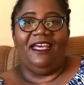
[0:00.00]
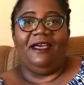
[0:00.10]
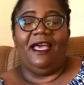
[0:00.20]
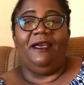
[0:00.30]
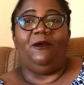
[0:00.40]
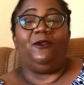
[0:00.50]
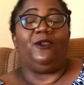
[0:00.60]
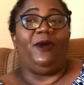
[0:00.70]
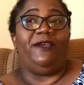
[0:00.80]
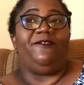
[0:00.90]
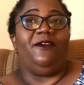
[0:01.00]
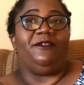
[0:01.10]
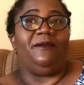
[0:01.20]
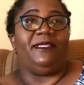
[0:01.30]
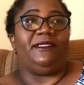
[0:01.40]
Although I
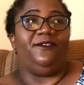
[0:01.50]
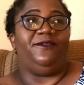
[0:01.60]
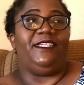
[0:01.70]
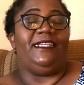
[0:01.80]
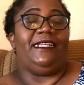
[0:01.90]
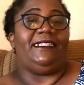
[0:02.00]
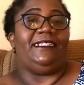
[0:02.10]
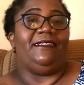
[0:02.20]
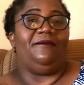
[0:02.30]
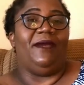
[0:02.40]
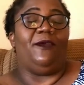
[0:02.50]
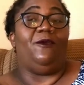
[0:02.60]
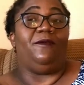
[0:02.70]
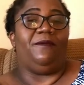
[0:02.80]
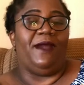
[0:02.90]
found myself neglecting my
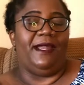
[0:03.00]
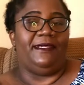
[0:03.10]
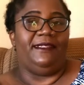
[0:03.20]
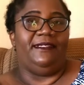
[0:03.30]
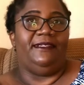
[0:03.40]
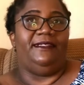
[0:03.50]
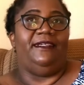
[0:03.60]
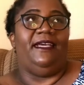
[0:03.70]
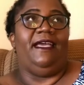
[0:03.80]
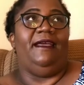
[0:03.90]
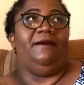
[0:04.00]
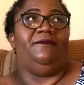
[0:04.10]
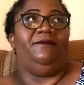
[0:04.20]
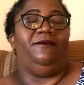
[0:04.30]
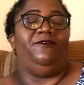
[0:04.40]
own brand
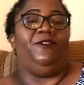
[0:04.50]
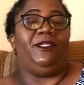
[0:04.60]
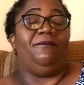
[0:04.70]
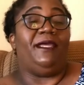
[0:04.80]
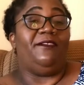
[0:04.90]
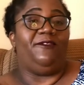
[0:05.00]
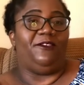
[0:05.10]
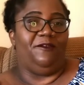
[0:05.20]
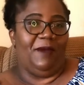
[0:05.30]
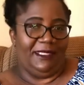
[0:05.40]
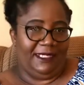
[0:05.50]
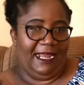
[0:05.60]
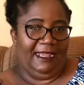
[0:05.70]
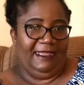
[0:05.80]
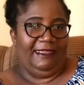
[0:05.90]
for the benefit of
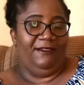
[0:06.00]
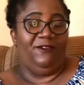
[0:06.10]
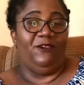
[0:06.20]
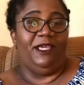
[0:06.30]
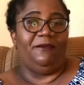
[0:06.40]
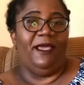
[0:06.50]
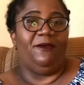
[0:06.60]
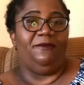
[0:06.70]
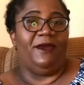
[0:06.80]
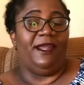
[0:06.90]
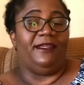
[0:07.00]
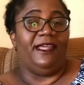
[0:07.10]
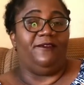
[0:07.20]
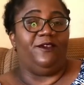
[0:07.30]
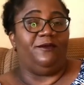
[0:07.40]
Batrai. If you look at my own brand,
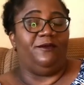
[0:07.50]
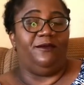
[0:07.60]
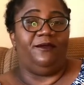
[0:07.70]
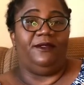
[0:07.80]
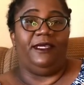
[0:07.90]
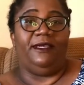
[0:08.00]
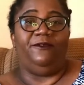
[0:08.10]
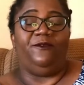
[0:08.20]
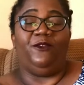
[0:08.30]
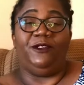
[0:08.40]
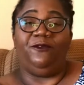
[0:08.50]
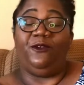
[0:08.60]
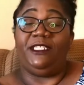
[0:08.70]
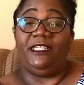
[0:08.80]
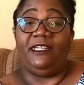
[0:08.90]
I've got
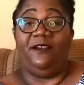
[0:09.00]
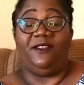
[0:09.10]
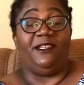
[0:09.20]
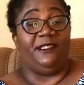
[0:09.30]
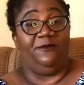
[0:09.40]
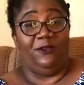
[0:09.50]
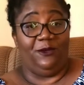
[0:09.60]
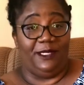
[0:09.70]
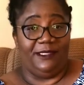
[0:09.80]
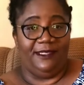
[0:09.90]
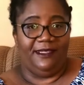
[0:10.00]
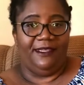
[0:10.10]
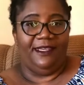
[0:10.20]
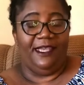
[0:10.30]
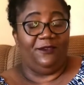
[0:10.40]
14,500 followers.
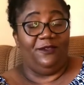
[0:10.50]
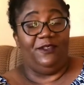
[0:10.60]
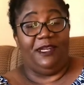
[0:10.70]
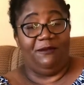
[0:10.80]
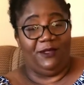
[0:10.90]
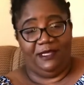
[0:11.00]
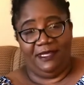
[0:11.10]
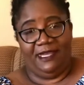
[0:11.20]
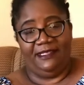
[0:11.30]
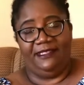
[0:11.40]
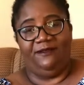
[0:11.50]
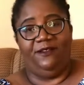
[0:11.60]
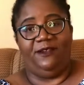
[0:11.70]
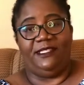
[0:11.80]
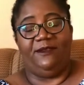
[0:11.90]
I could have done more than that if
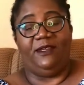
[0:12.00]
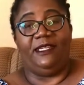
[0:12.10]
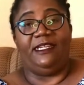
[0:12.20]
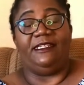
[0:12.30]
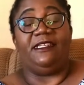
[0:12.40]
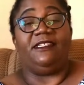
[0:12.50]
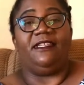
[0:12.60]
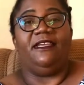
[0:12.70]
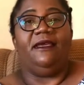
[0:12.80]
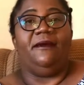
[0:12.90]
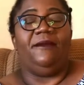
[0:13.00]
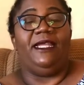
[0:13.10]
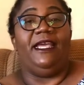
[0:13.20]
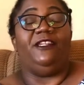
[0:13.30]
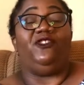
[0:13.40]
I was giving it attention. But
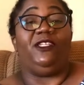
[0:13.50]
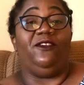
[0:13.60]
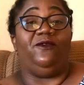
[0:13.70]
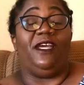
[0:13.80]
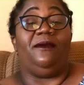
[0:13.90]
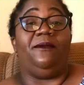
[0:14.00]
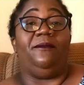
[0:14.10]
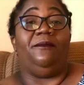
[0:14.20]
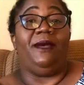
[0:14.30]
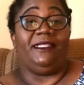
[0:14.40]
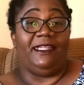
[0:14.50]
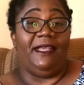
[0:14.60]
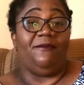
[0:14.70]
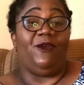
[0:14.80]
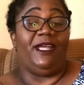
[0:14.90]
I had to give
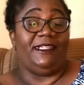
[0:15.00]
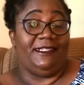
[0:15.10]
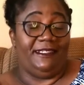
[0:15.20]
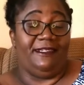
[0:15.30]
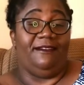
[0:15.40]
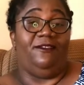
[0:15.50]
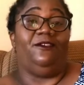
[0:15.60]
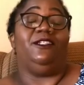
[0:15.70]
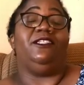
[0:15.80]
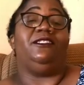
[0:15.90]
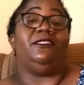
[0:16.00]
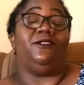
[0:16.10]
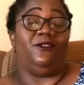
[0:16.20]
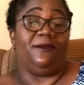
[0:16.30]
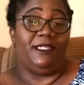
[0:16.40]
Batrai more attention on his
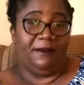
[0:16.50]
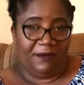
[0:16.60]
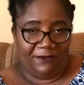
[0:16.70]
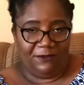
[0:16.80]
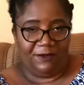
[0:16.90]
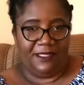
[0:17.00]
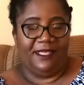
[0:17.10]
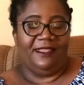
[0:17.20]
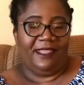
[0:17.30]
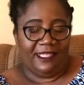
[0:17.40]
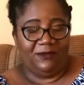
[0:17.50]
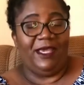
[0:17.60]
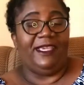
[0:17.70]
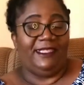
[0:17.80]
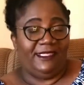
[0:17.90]
social media platforms. That's
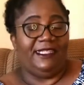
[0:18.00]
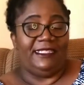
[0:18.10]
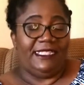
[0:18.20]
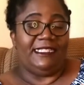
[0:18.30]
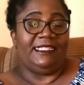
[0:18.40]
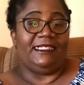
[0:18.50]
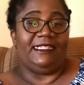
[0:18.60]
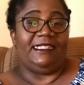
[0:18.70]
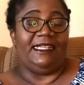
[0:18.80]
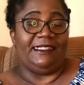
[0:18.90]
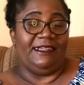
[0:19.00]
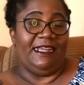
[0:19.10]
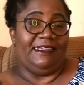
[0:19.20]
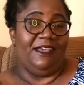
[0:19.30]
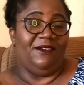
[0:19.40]
why he's at 63,000
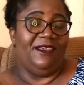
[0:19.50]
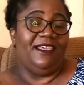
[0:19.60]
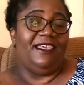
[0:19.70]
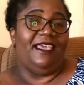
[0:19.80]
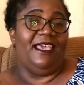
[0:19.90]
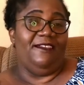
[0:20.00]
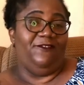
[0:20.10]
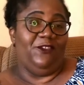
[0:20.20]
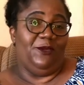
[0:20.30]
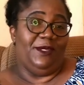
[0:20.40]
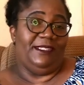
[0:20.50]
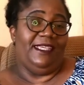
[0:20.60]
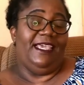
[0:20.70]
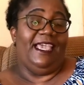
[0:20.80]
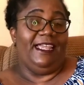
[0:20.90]
right now followers.
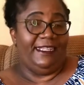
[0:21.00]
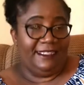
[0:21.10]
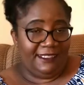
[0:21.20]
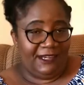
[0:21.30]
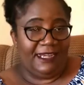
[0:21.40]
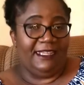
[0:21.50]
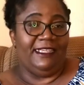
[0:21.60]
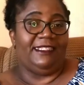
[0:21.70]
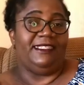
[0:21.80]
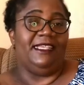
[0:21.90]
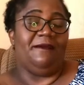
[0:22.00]
And he's running his